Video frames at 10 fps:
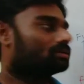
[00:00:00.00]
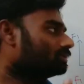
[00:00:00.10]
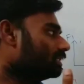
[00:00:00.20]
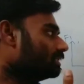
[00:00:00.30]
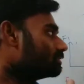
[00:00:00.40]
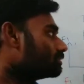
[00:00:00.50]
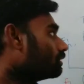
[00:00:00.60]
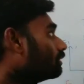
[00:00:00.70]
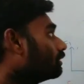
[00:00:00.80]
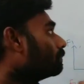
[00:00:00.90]
these
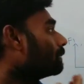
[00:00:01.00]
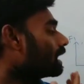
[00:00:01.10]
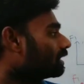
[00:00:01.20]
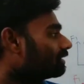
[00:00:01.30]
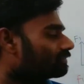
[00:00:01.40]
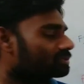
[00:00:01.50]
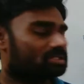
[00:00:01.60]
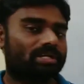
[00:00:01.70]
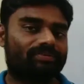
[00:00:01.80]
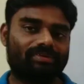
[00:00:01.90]
parallel
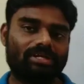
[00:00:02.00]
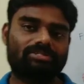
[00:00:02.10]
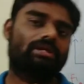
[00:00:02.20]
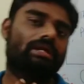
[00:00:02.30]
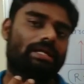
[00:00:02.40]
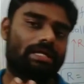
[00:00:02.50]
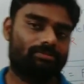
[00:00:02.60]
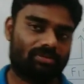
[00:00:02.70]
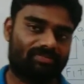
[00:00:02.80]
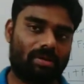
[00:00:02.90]
forces definition and
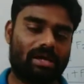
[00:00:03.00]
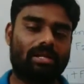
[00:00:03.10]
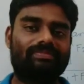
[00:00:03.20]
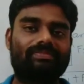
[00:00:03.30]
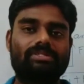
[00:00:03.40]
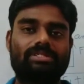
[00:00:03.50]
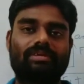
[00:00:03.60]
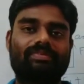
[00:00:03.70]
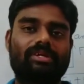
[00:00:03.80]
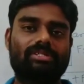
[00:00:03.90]
types of parallel force
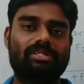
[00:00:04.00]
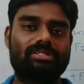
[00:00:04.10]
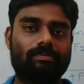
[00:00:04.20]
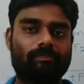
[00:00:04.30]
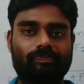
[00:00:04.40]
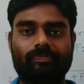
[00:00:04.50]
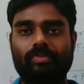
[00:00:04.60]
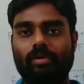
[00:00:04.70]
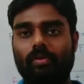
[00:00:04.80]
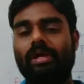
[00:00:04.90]
definitions.
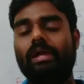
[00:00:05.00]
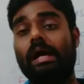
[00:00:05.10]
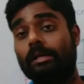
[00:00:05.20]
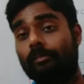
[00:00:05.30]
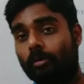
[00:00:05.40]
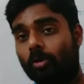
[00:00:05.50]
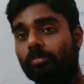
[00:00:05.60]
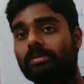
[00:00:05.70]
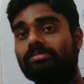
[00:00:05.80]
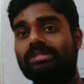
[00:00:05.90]
Okay, and
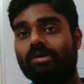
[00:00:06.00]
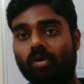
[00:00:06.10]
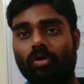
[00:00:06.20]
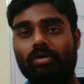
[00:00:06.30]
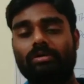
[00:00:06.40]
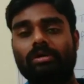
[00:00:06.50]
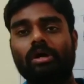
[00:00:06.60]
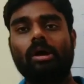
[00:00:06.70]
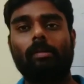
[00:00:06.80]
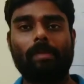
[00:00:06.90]
problems on
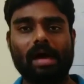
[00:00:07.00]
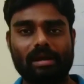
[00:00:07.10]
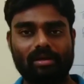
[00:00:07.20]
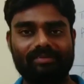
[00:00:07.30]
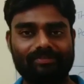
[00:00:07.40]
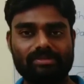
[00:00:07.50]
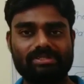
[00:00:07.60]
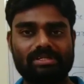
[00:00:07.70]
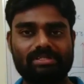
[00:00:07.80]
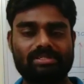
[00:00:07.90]
parallel
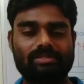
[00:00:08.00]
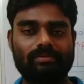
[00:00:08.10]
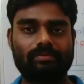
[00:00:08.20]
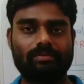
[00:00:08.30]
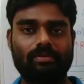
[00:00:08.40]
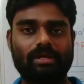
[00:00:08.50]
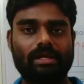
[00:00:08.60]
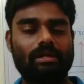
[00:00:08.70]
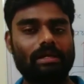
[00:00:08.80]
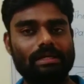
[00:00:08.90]
forces. Okay,
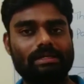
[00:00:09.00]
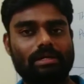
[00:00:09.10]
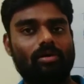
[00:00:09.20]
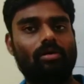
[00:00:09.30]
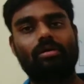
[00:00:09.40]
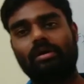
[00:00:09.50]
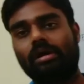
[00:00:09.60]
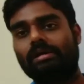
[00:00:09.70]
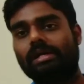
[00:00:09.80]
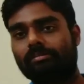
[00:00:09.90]
like or
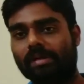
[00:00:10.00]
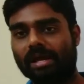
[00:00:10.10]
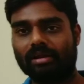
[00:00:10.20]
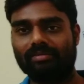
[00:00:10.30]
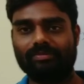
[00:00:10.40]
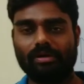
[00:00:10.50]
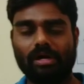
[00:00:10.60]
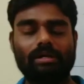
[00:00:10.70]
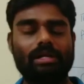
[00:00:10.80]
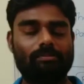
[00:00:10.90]
unlike
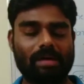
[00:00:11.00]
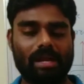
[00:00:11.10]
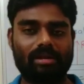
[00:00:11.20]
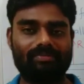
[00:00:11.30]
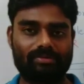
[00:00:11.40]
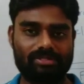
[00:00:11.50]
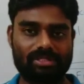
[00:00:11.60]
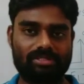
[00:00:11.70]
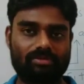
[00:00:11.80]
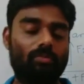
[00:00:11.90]
parallel
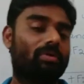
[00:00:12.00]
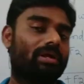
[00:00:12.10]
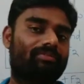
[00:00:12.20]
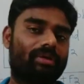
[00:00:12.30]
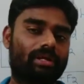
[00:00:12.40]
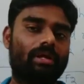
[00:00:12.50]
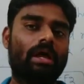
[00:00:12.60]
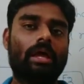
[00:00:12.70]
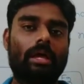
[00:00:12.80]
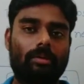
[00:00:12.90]
forces. Very
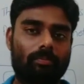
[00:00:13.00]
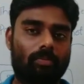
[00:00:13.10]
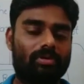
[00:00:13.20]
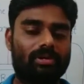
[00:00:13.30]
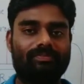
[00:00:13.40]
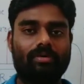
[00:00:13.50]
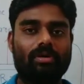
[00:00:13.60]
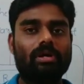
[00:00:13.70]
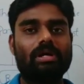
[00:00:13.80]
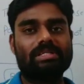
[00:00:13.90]
important
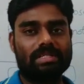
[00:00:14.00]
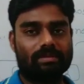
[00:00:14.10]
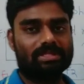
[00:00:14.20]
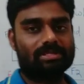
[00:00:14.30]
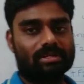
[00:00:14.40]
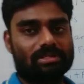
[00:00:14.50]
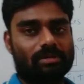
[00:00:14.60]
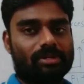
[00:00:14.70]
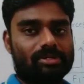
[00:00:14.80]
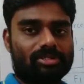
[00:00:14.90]
for semester
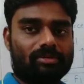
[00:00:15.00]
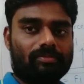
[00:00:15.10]
examination.